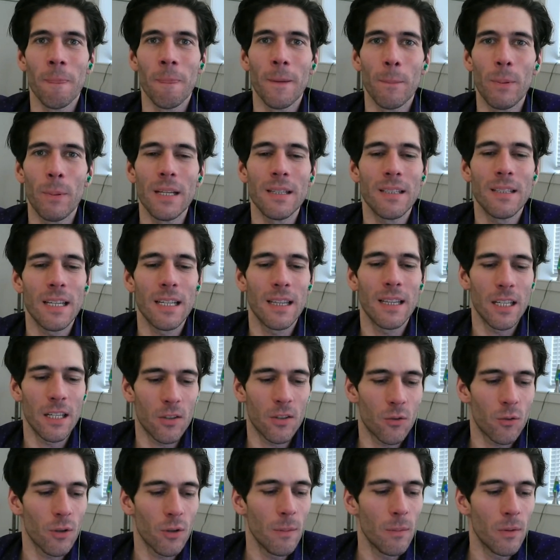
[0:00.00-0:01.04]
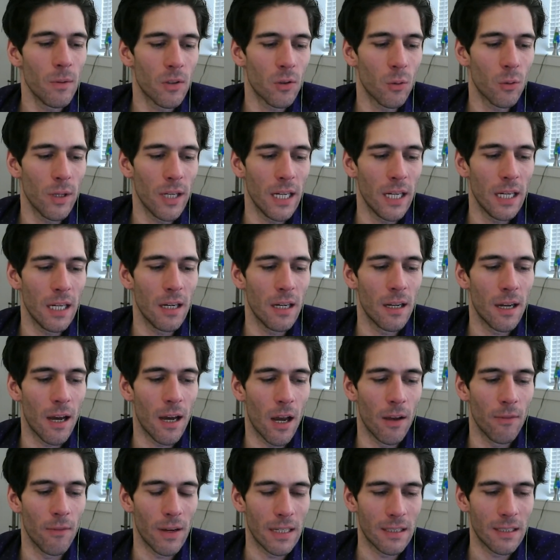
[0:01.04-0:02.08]
But it's like the extreme between,
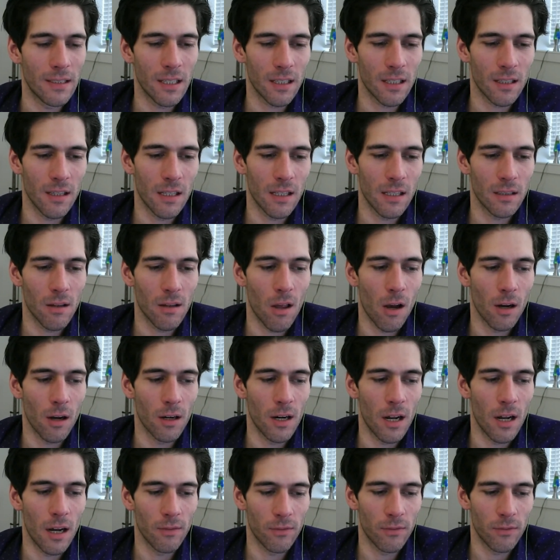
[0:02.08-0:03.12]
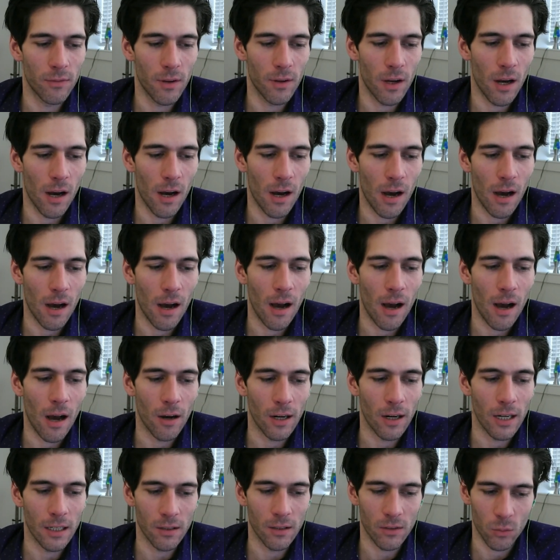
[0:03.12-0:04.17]
if I stick to this long enough,
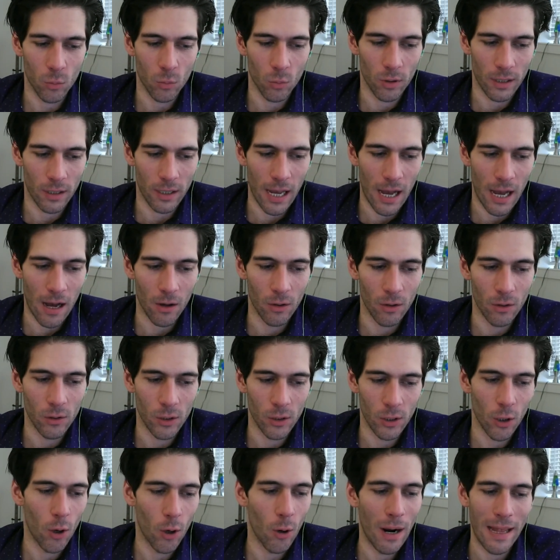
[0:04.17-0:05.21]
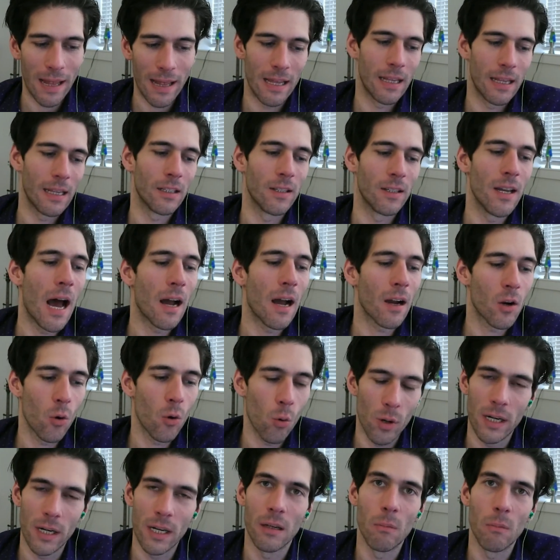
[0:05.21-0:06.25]
I'll get it to work out. I like not
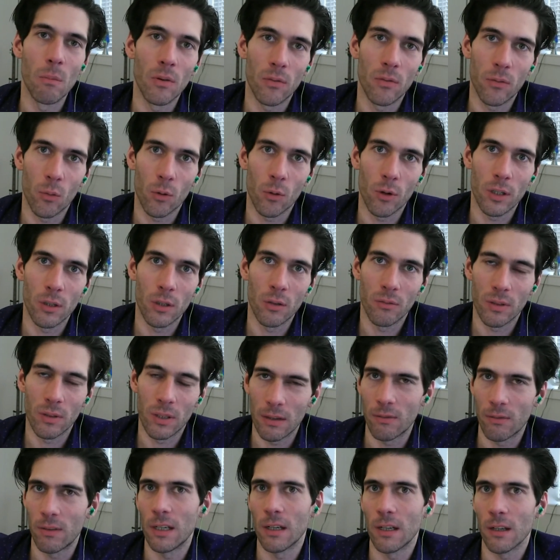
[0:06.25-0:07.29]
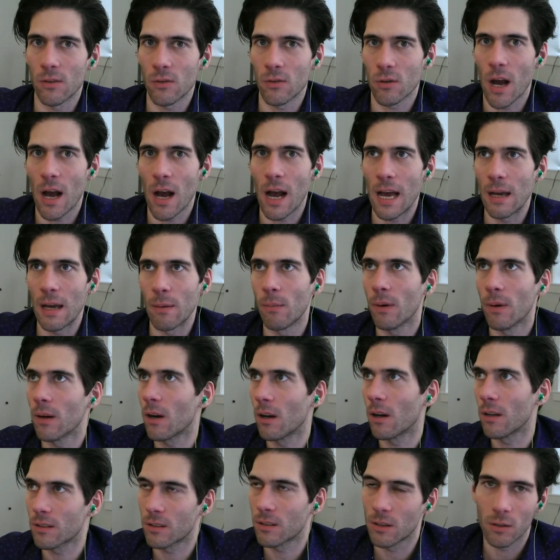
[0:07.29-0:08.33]
quitting before you've given it a try, but
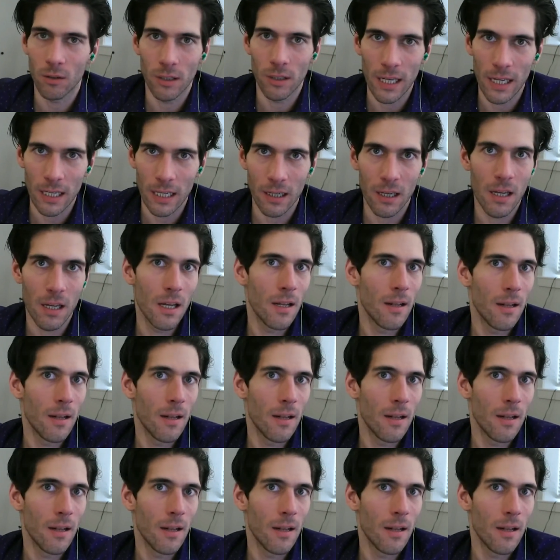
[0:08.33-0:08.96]
also like